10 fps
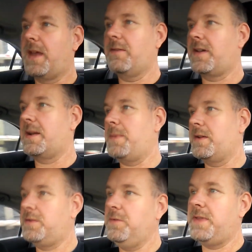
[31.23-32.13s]
I've got
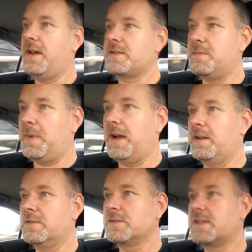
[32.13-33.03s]
about 2,000
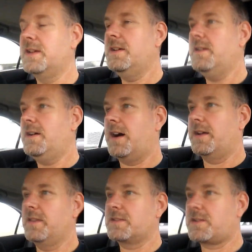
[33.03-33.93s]
miles
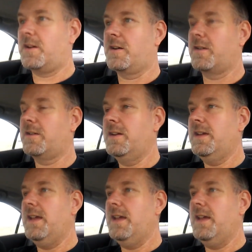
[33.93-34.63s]
on this car,